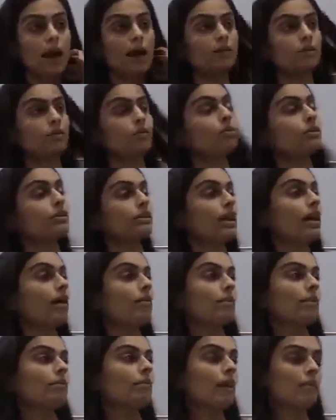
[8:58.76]
I told
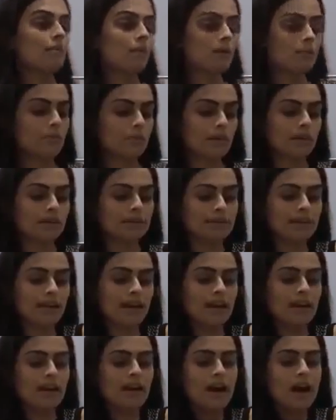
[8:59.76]
them, and my mom thinks
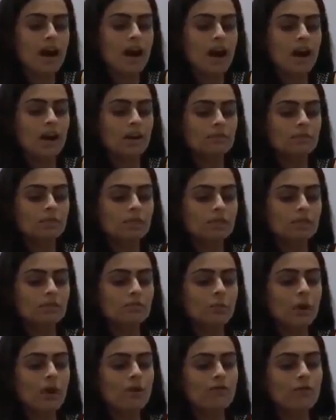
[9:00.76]
that since the
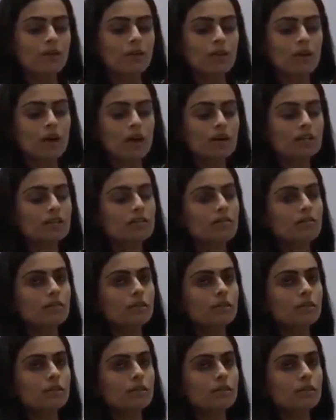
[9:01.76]
Prophet got his